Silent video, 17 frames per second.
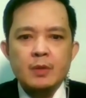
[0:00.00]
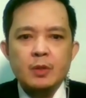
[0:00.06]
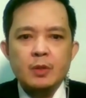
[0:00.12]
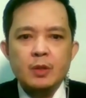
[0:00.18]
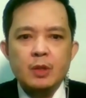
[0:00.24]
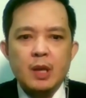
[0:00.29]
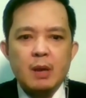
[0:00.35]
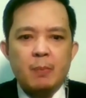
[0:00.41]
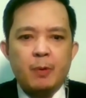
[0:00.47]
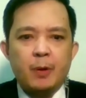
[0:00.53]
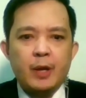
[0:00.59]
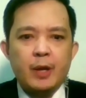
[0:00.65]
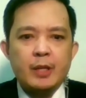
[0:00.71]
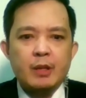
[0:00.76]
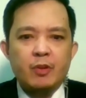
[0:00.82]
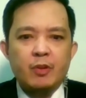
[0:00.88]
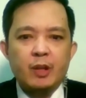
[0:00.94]
Newly
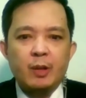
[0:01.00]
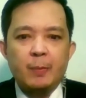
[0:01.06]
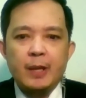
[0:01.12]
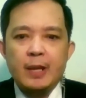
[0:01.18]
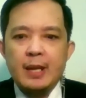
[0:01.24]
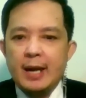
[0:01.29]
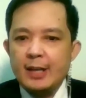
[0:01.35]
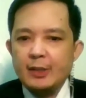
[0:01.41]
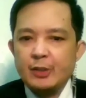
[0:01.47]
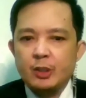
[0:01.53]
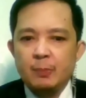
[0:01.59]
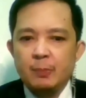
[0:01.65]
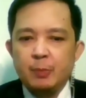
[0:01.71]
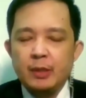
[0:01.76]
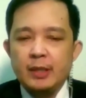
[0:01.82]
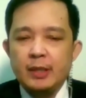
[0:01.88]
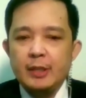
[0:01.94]
appointed Philippine
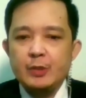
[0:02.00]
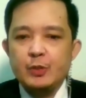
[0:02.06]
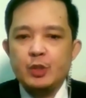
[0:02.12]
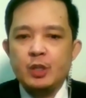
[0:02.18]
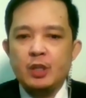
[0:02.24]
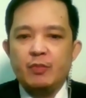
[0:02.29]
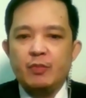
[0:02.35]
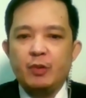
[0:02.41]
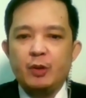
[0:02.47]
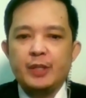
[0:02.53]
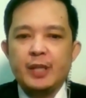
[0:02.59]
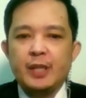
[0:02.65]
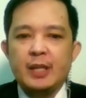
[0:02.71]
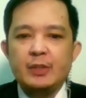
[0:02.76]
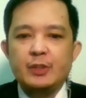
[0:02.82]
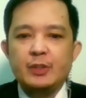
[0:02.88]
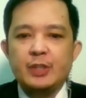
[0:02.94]
National Police Chief
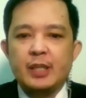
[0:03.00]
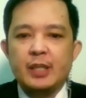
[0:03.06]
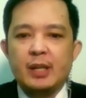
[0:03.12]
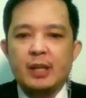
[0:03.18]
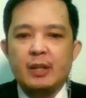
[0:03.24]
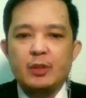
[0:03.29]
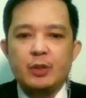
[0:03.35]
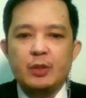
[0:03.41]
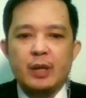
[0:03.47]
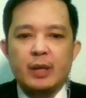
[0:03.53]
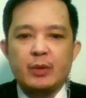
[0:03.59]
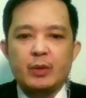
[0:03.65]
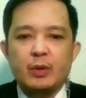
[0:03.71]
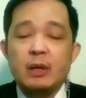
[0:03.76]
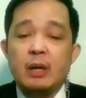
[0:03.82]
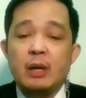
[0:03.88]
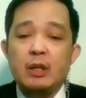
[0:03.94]
Lieutenant General
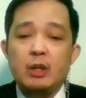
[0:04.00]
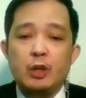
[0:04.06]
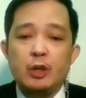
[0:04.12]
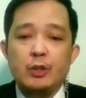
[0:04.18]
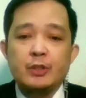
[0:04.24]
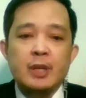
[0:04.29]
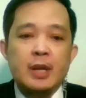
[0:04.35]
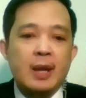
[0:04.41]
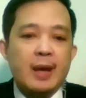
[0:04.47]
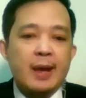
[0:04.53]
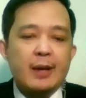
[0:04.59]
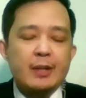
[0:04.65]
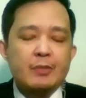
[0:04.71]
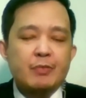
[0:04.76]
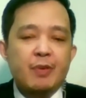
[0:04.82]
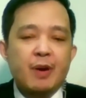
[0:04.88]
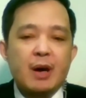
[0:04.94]
Leonardo Carlos
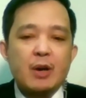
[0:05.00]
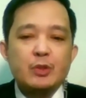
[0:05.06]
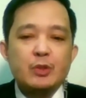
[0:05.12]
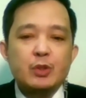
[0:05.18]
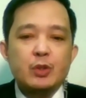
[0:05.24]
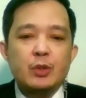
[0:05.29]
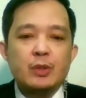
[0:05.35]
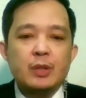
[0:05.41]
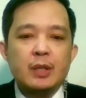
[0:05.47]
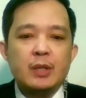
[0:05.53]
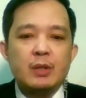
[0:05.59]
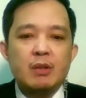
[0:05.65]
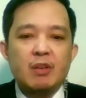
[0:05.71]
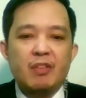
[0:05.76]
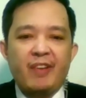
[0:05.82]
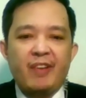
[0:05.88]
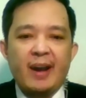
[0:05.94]
has vowed to
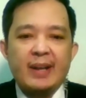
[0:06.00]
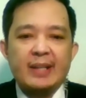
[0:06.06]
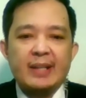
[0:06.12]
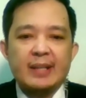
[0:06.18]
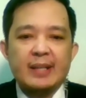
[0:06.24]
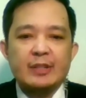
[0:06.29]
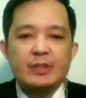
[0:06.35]
continue the fight